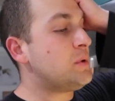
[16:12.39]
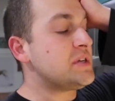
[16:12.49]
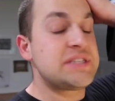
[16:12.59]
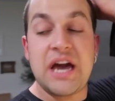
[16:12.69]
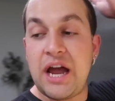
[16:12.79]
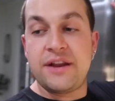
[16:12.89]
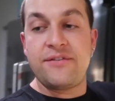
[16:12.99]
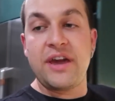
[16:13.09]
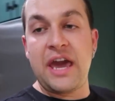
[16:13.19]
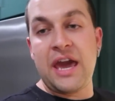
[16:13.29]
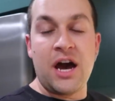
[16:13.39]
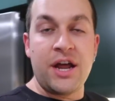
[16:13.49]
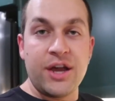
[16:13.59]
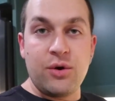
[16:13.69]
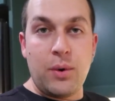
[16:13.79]
was kind of a
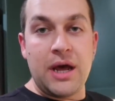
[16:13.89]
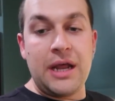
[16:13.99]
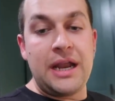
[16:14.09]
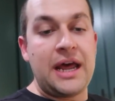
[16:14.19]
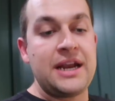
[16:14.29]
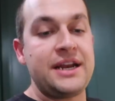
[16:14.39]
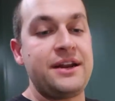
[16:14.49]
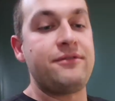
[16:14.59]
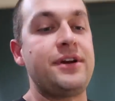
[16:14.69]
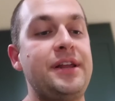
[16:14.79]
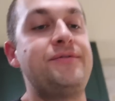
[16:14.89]
chaotic one and I didn't really